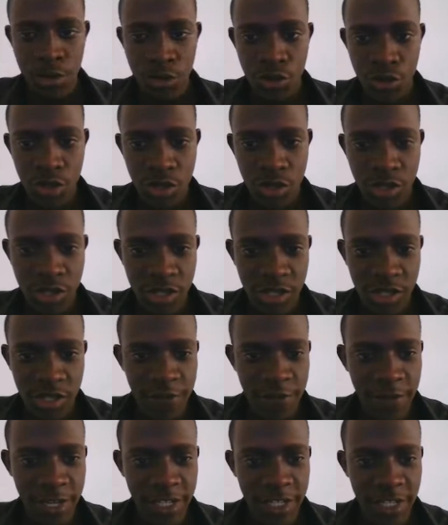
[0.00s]
so this is our
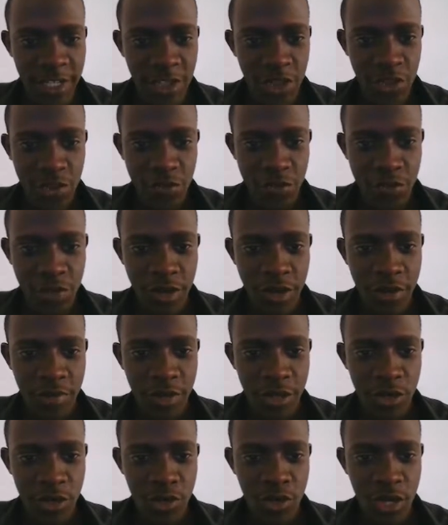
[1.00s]
validation for our
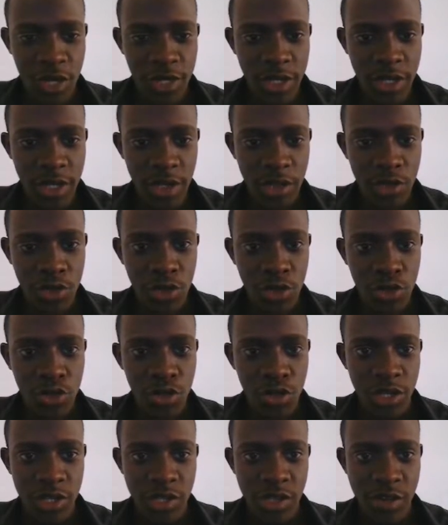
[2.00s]
password i also
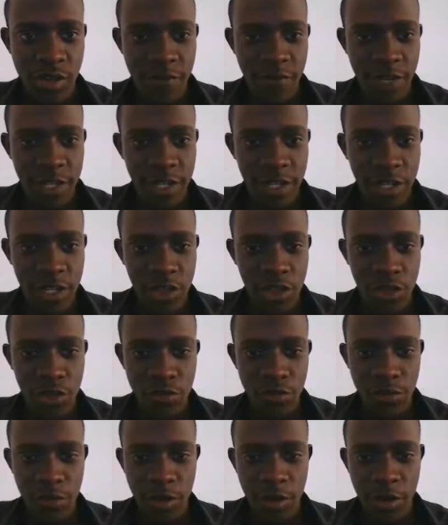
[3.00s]
do the same
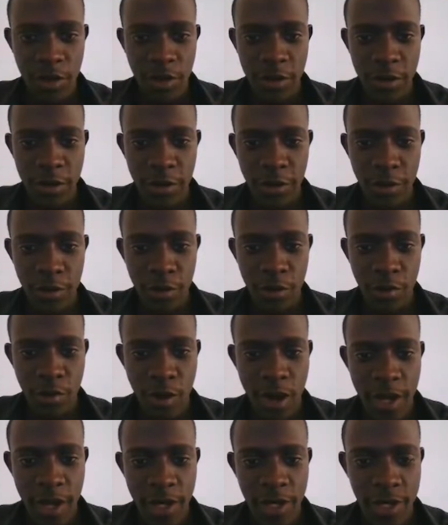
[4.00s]
validation for our
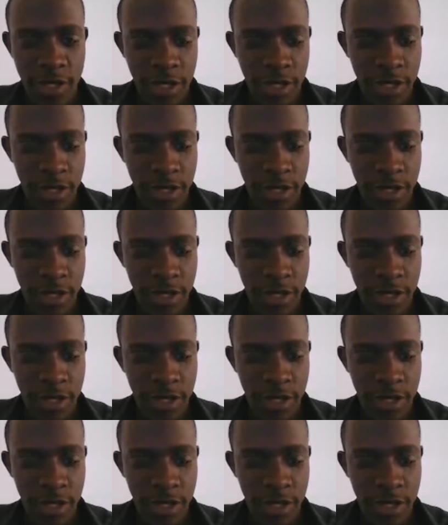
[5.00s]
required